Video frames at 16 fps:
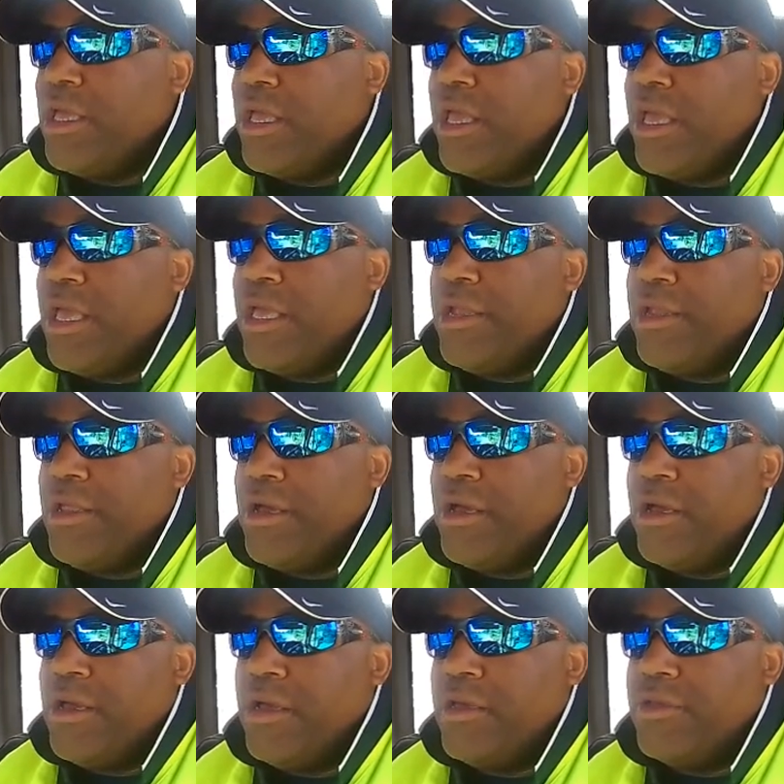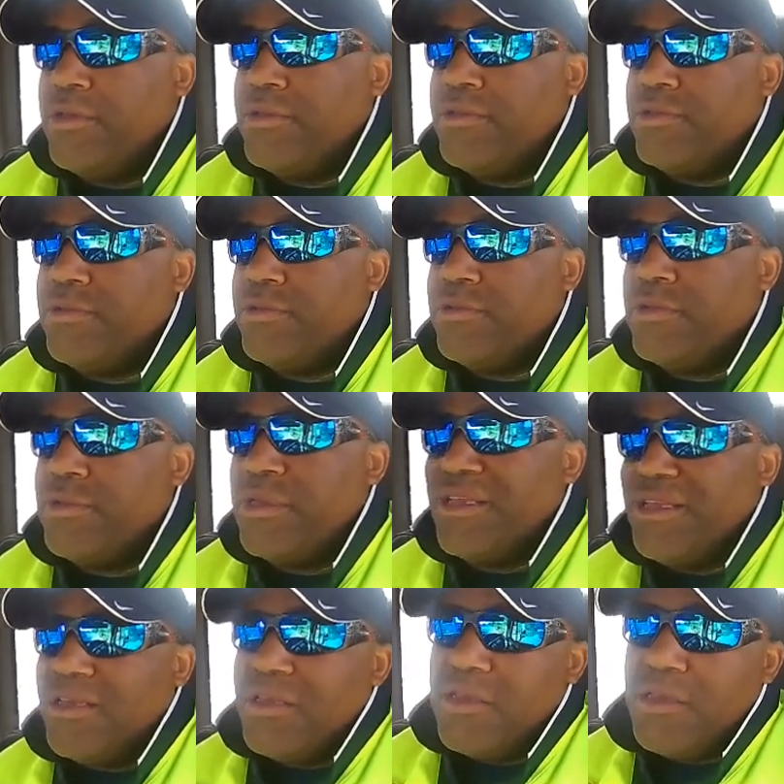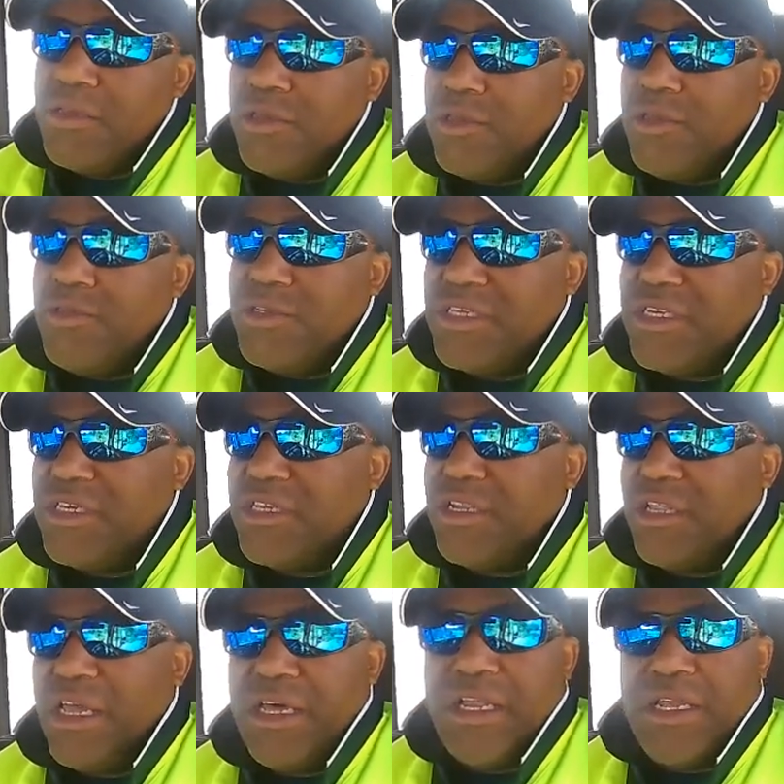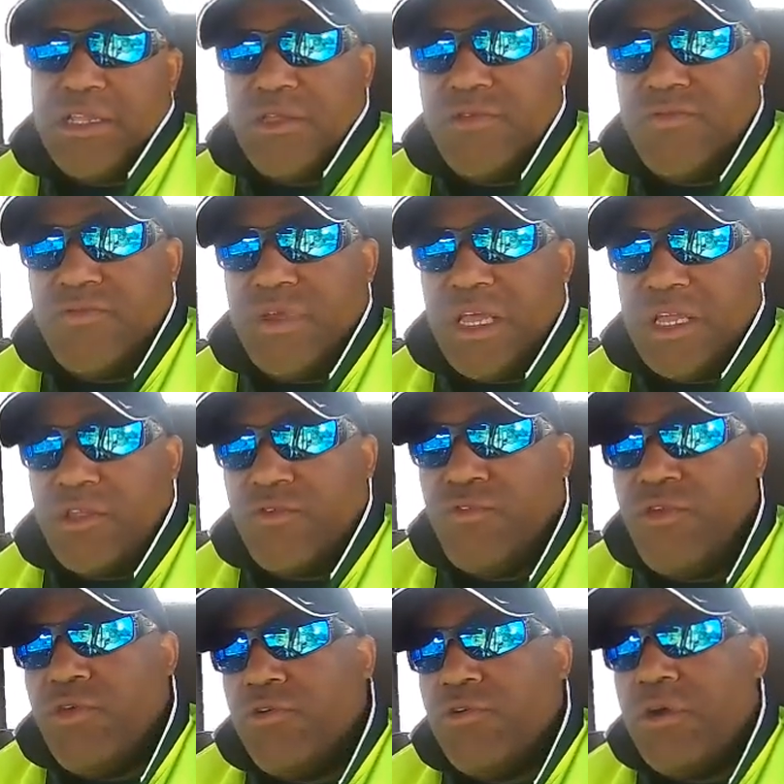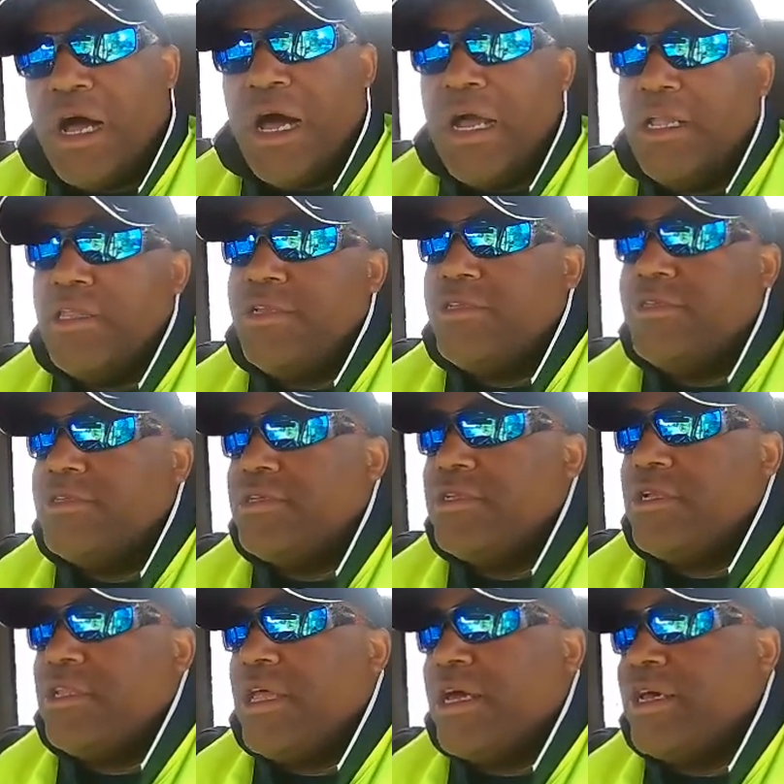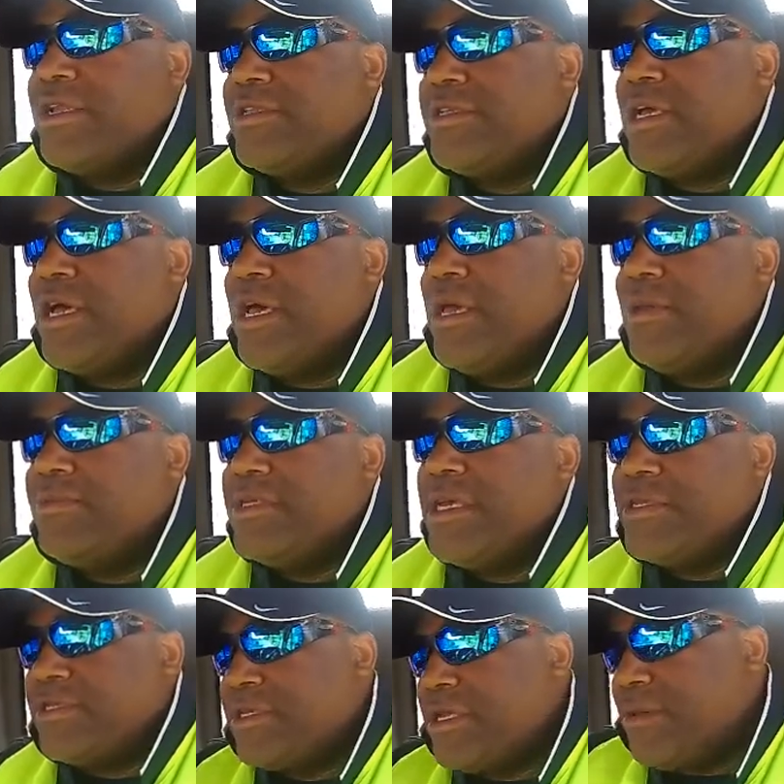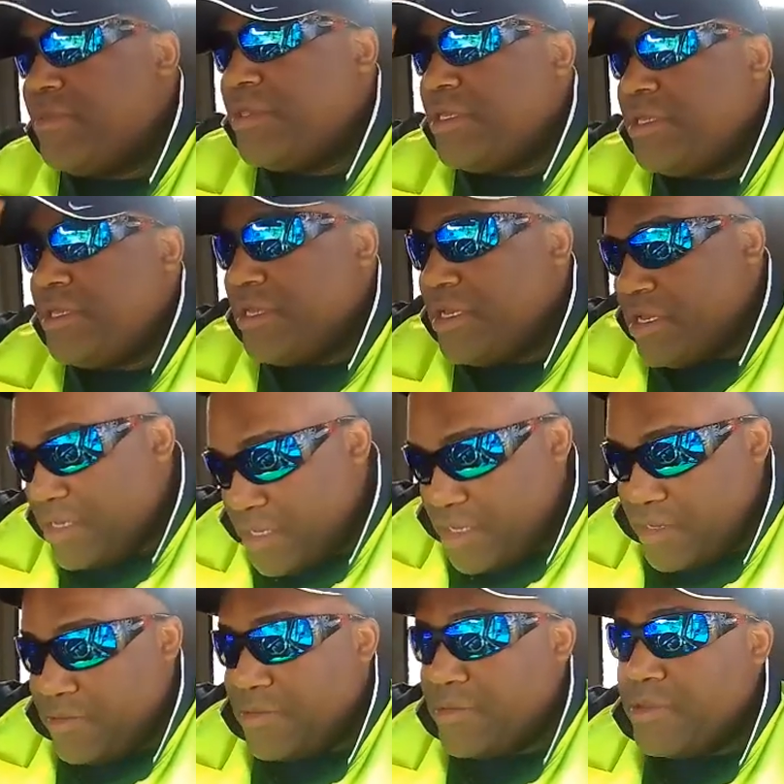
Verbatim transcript: and uh, you see it a lot at the at the fuel islands and a lot of times at some of the uh,